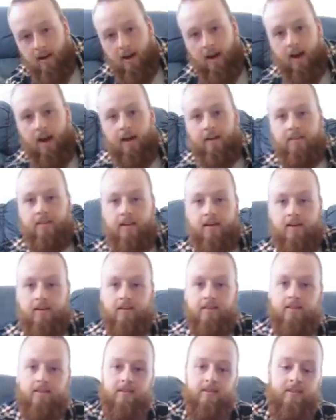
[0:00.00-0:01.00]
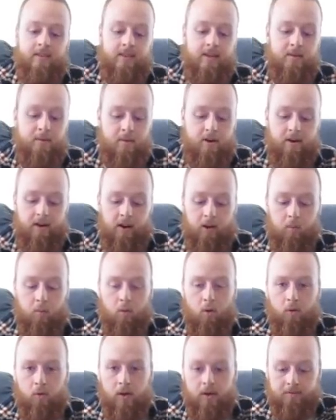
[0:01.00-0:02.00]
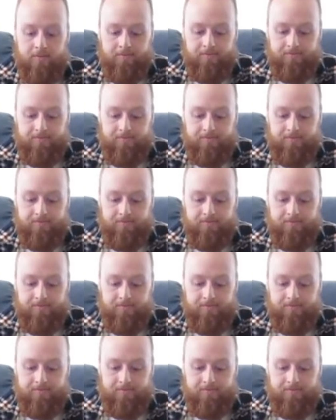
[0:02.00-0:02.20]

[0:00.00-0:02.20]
and then the American walnut.